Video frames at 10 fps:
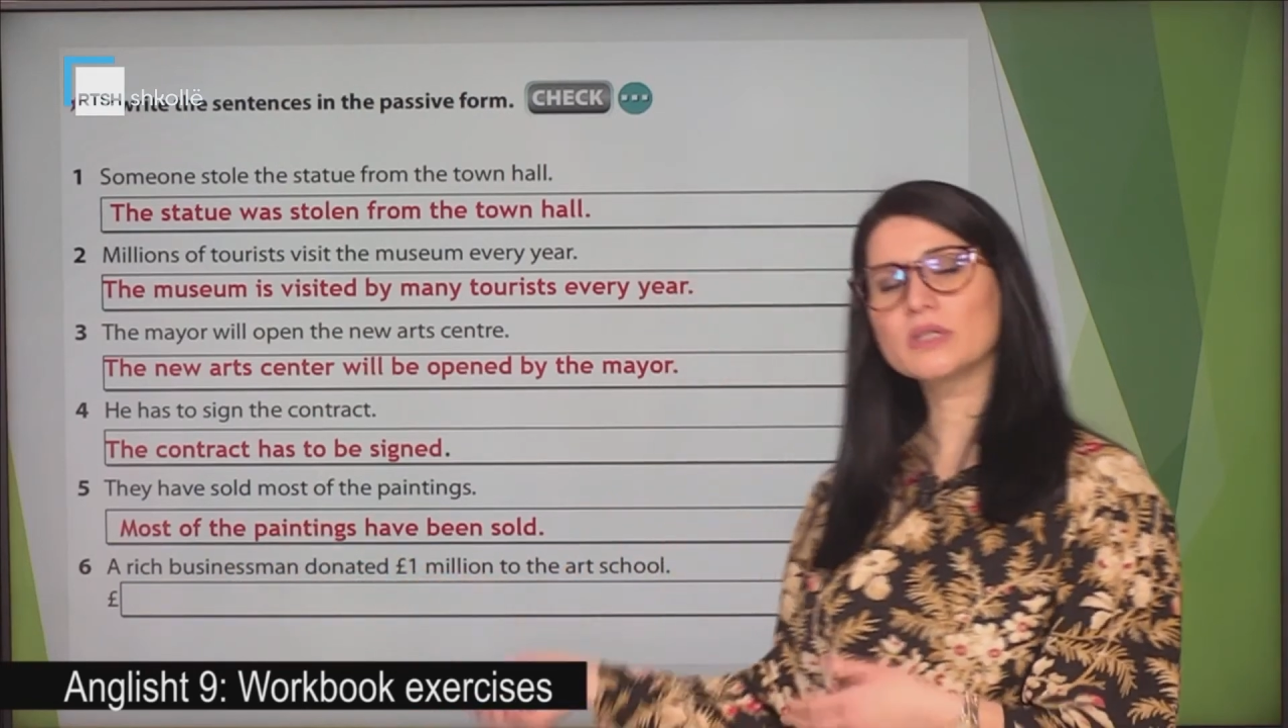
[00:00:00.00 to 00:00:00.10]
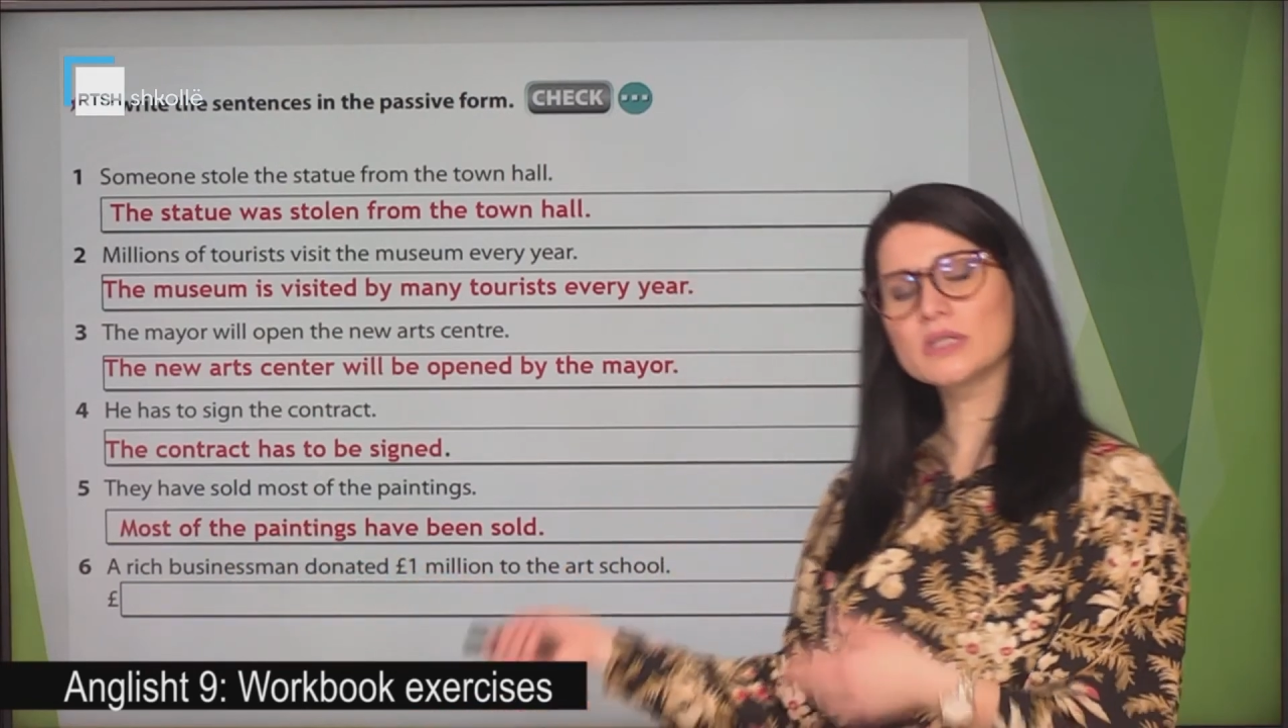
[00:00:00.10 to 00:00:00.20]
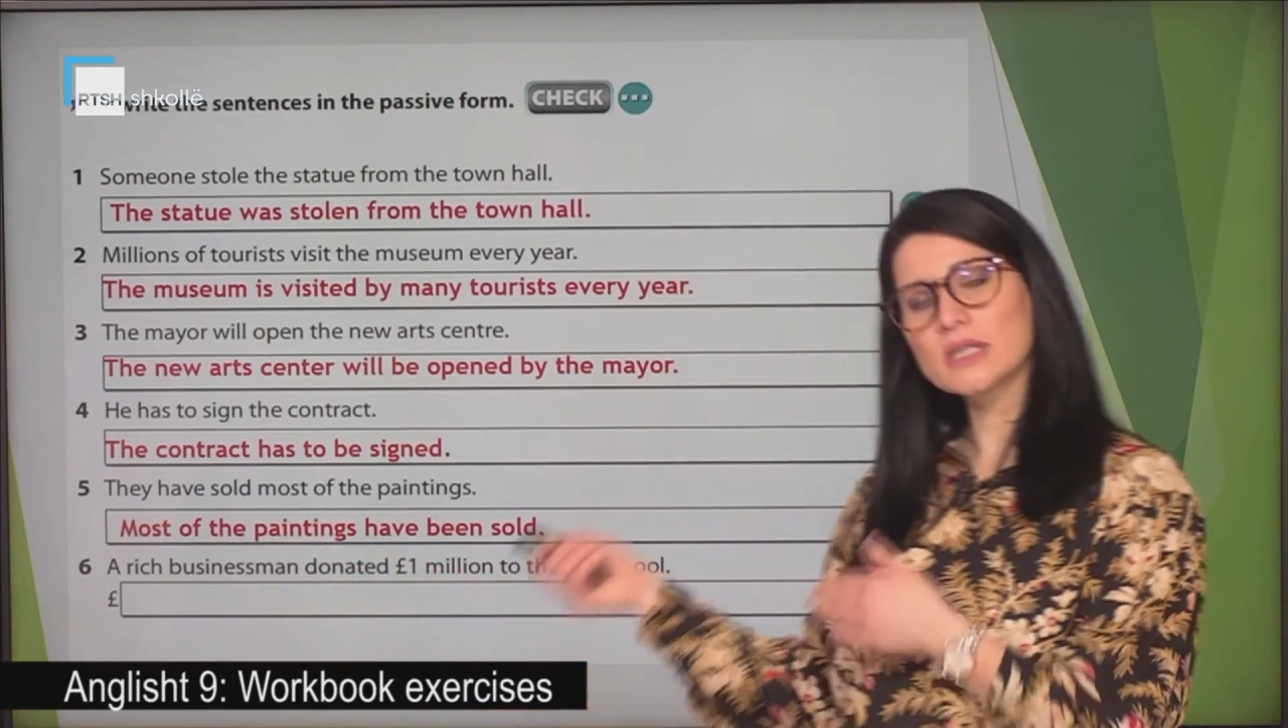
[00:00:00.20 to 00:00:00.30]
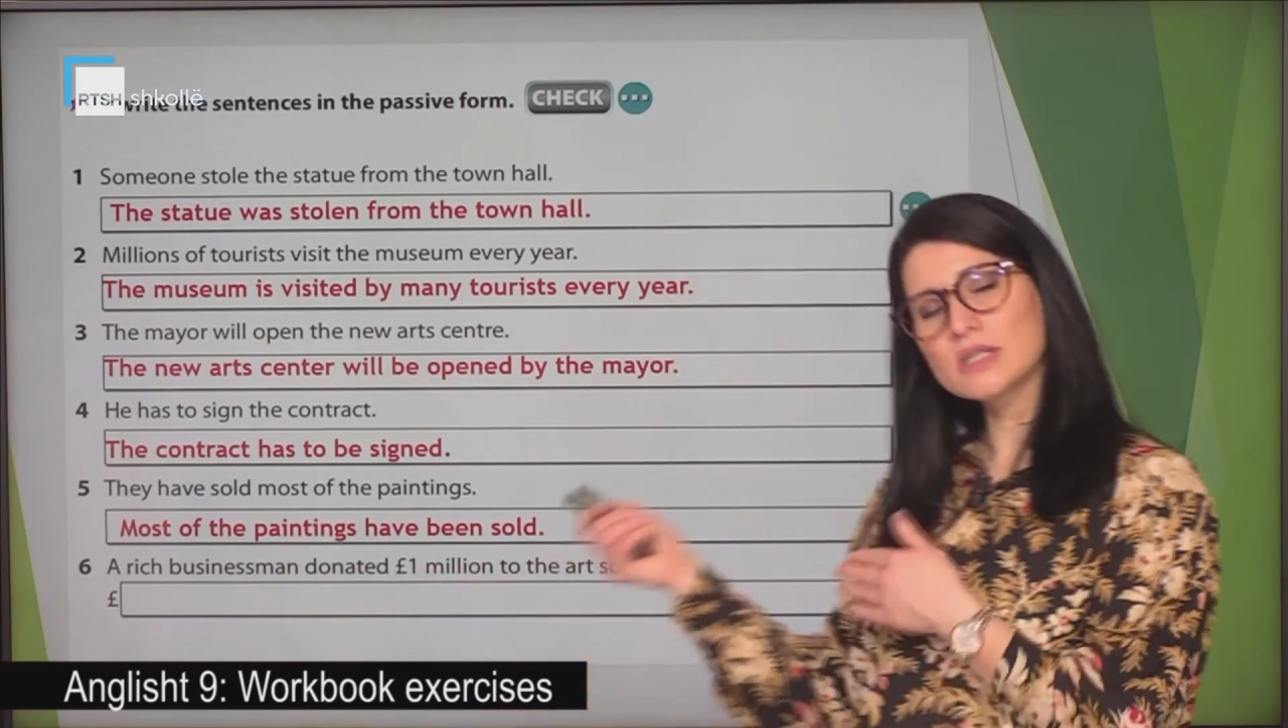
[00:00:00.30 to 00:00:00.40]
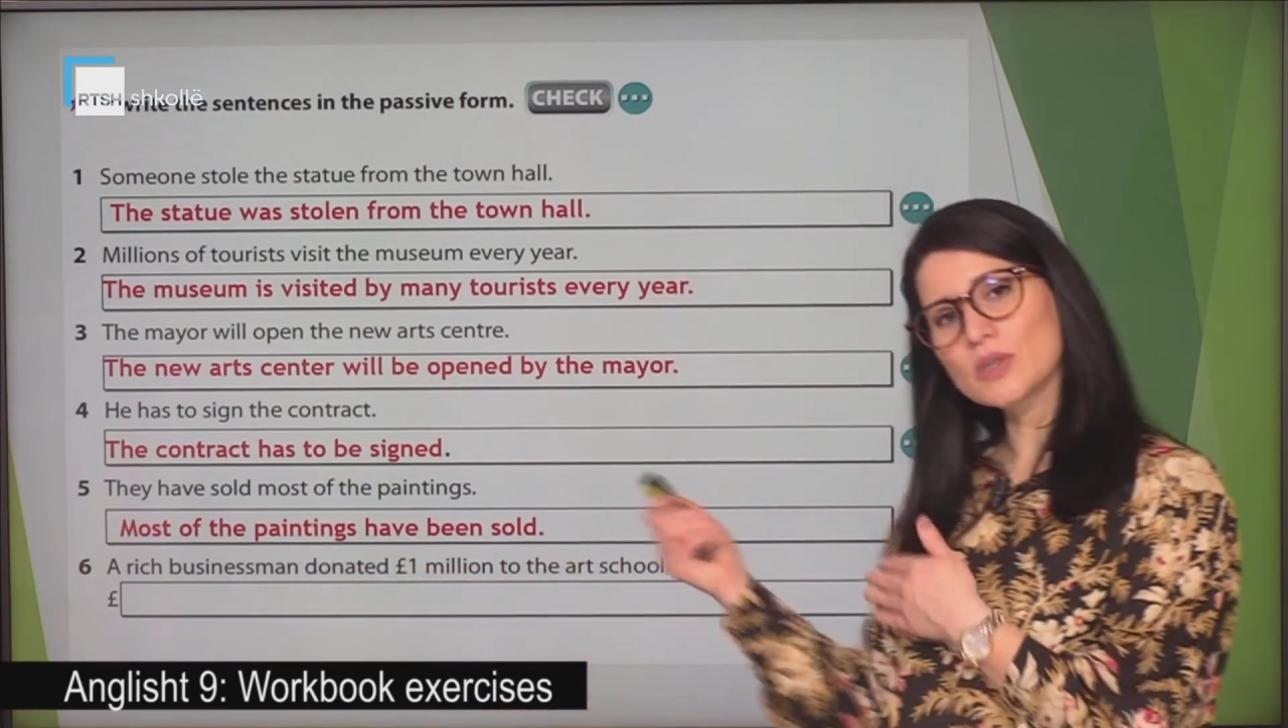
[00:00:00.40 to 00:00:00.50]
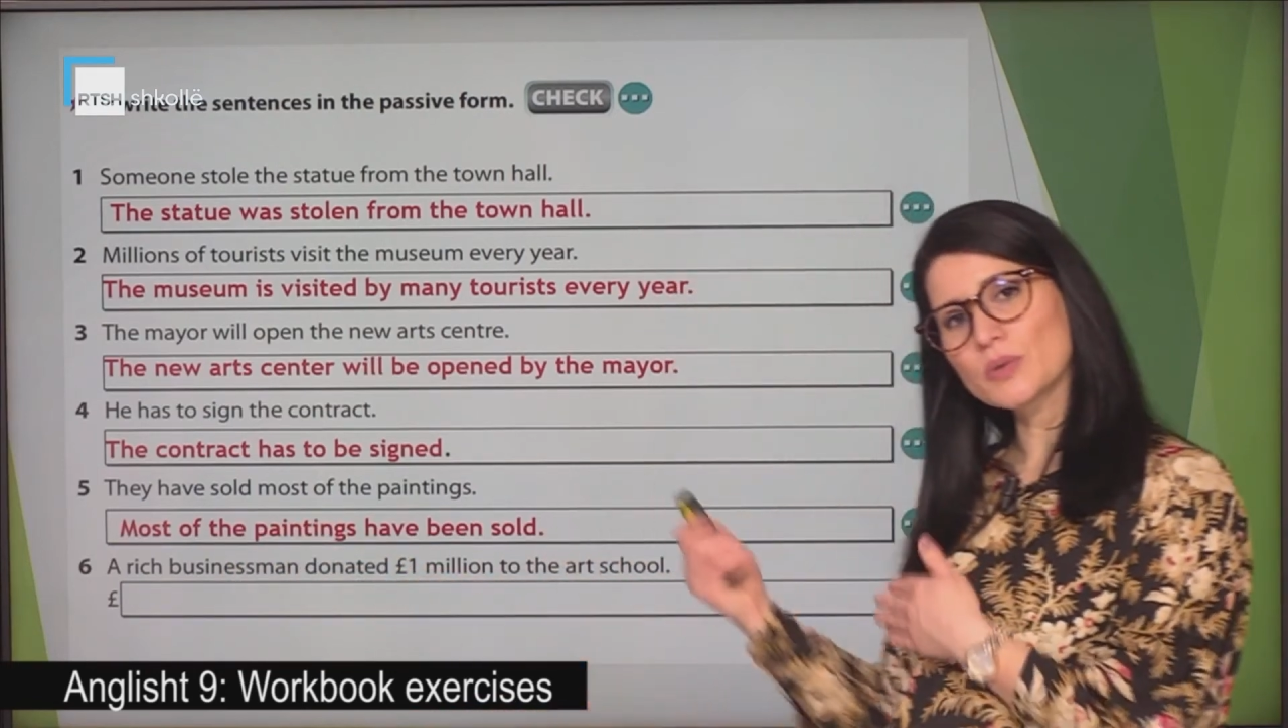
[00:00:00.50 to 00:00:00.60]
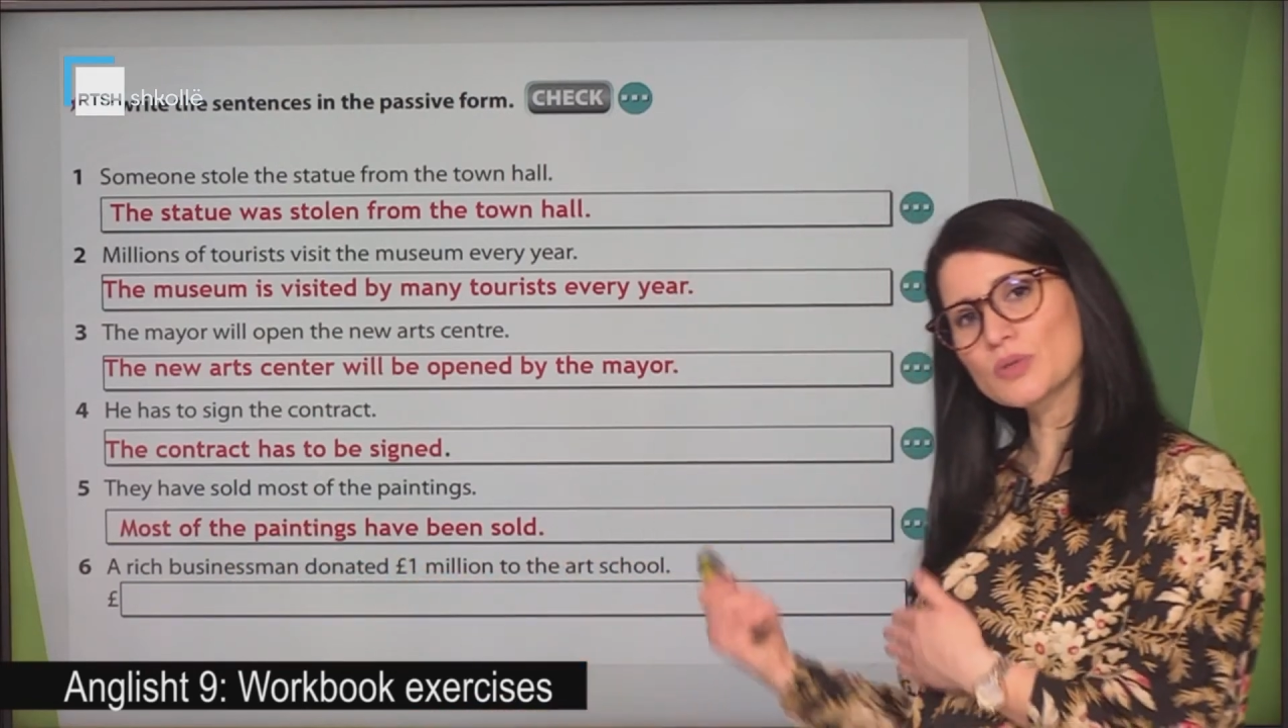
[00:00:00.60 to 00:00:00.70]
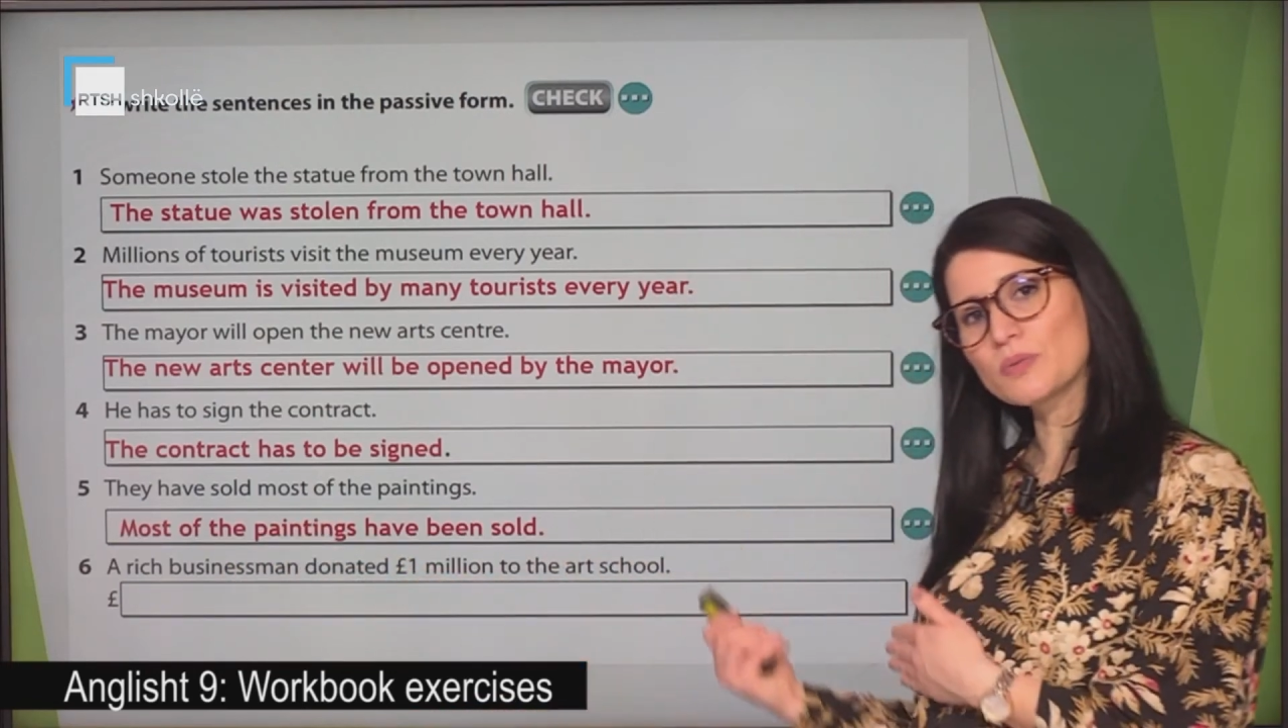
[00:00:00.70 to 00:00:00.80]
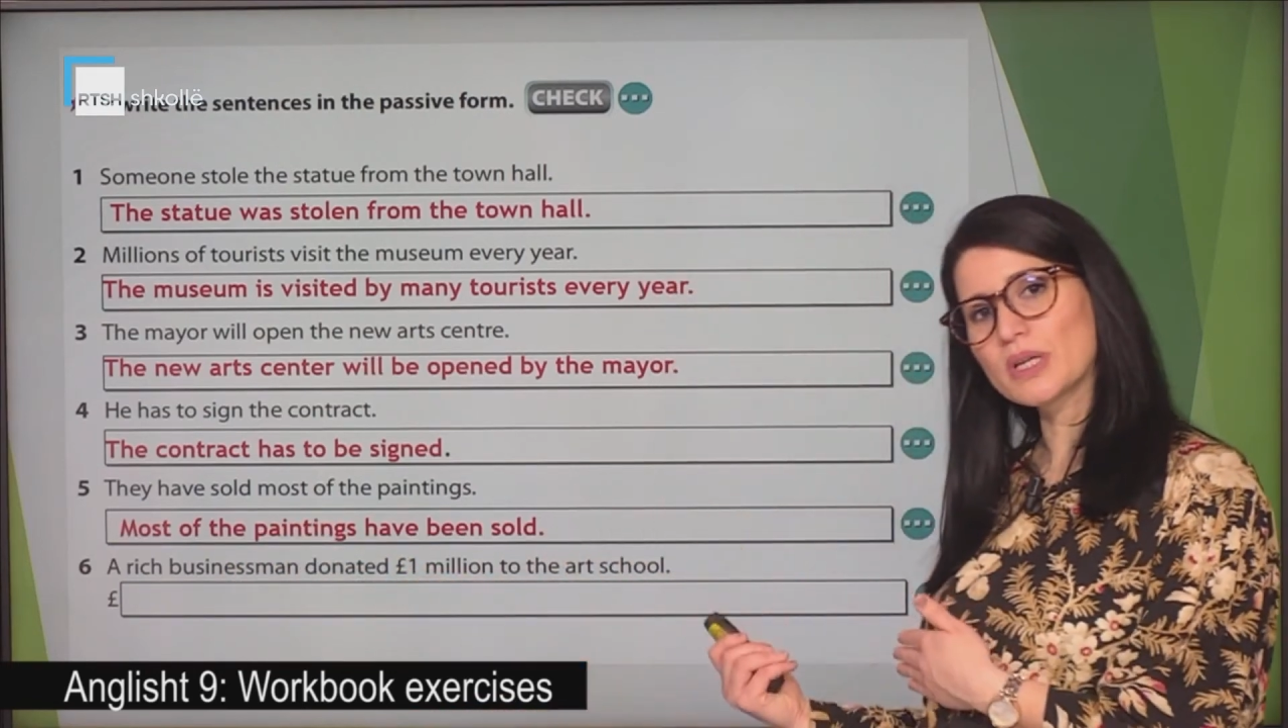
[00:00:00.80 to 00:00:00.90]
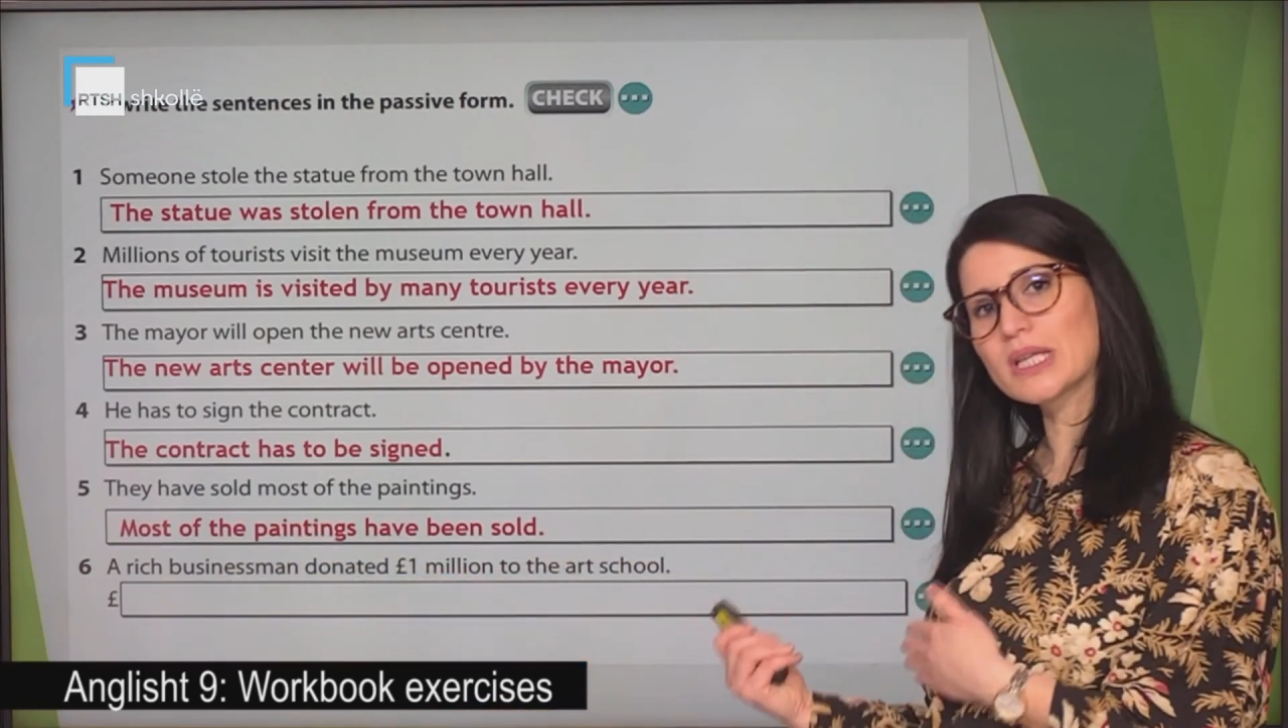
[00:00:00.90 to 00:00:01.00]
it's going to be